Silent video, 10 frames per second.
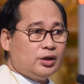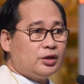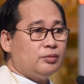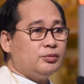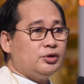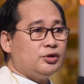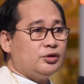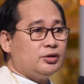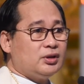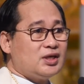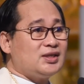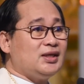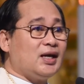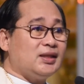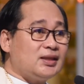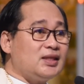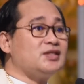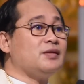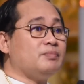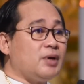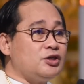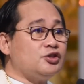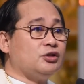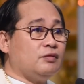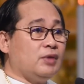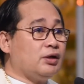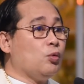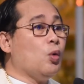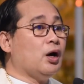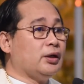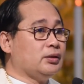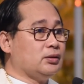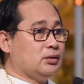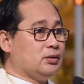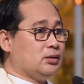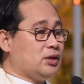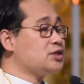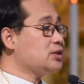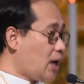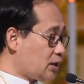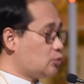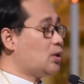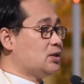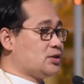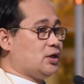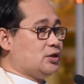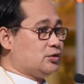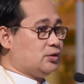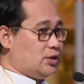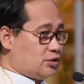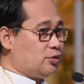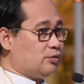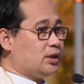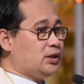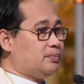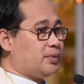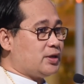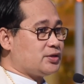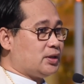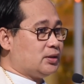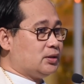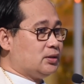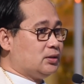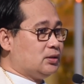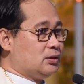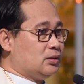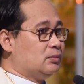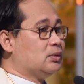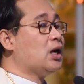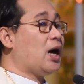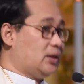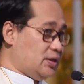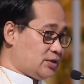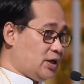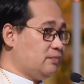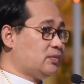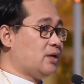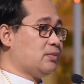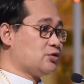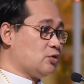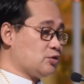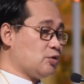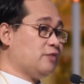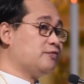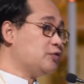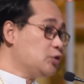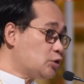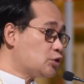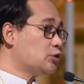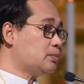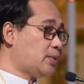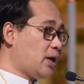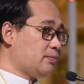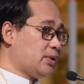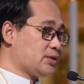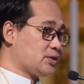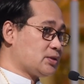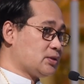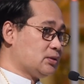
Communion is the anticipation of the reward. It's the actualization. It's already present. At the same time, it's also a future promise,